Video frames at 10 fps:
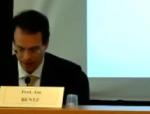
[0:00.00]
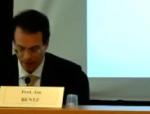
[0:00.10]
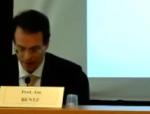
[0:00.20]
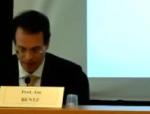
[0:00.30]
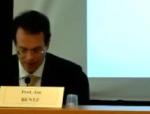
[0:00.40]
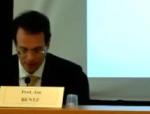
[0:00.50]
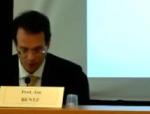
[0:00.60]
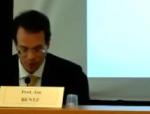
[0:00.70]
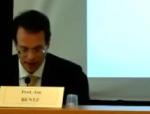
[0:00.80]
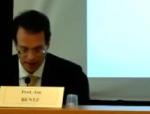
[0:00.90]
The most
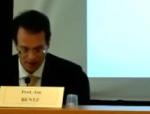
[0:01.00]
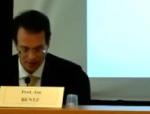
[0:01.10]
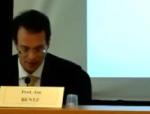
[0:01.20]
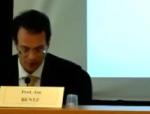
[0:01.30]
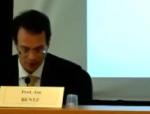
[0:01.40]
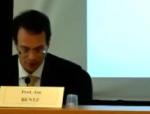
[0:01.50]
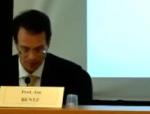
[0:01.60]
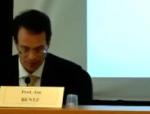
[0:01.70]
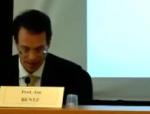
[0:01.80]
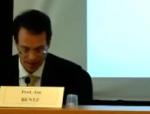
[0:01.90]
eminent way an individual
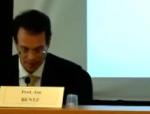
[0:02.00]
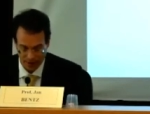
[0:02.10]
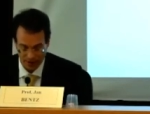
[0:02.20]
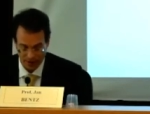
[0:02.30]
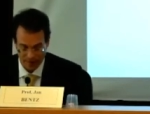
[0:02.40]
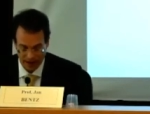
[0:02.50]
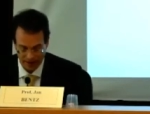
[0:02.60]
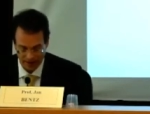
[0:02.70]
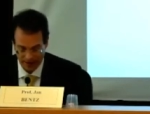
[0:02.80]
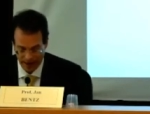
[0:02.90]
being
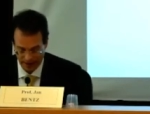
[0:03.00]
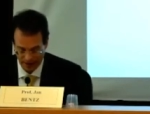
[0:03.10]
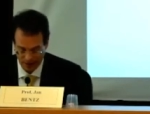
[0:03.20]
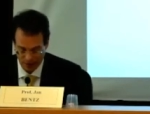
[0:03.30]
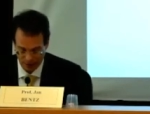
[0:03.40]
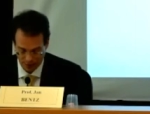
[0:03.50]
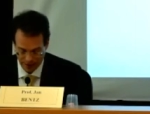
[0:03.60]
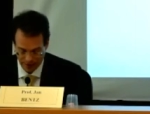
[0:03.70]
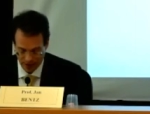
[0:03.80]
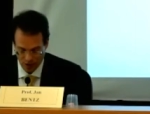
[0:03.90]
participates in the esse
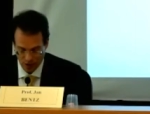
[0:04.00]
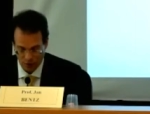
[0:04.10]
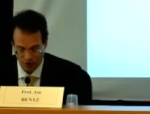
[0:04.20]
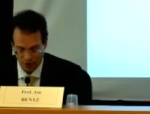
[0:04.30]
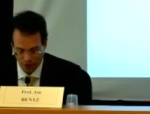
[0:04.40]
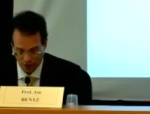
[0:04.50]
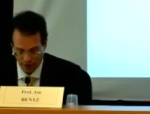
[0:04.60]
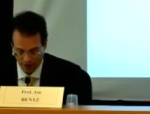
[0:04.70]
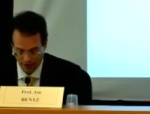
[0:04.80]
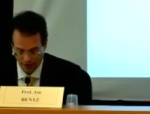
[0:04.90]
commune, which in
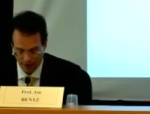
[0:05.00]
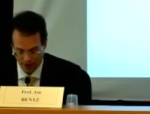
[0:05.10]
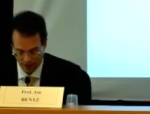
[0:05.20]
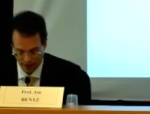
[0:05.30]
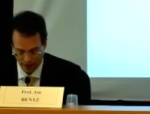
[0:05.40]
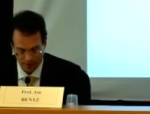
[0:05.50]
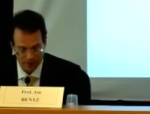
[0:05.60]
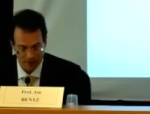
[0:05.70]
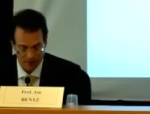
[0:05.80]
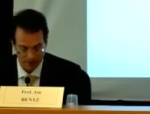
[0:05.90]
turn is the
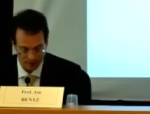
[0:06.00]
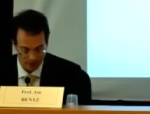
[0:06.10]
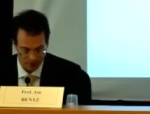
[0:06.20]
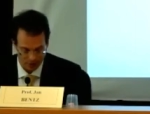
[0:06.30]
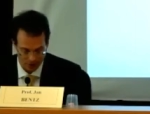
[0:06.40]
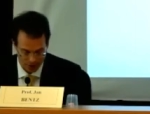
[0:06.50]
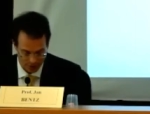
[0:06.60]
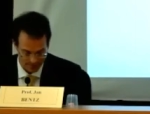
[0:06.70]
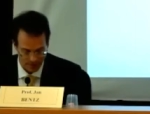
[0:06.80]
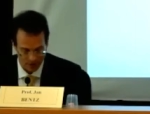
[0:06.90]
archetypical
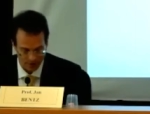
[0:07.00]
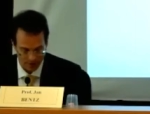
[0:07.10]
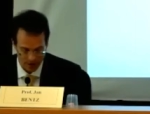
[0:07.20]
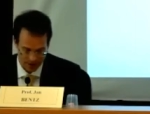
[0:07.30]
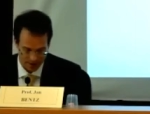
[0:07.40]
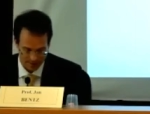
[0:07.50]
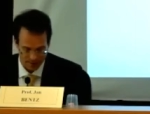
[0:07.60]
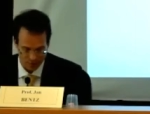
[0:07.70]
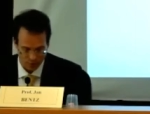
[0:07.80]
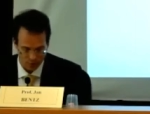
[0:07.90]
disclosure of God,
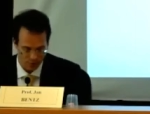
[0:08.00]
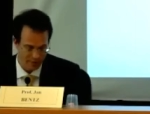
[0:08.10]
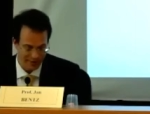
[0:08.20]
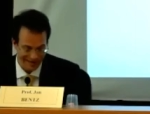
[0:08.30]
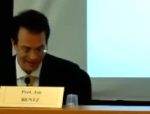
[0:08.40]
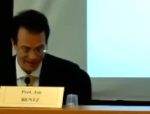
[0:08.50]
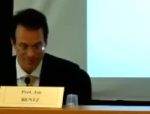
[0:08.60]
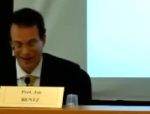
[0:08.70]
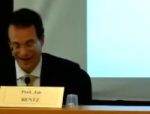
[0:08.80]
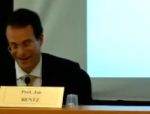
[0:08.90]
urbildlich
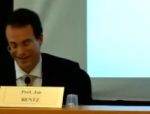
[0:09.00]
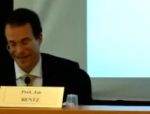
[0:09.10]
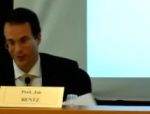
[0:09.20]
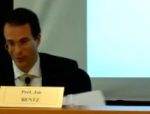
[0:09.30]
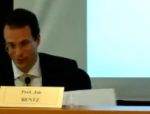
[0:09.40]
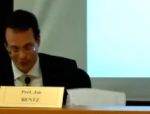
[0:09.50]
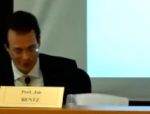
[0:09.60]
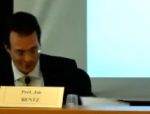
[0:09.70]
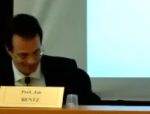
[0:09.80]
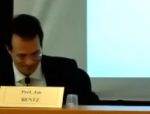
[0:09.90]
geprägte
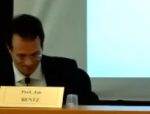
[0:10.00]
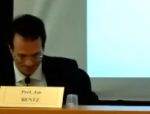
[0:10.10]
Entäußerung.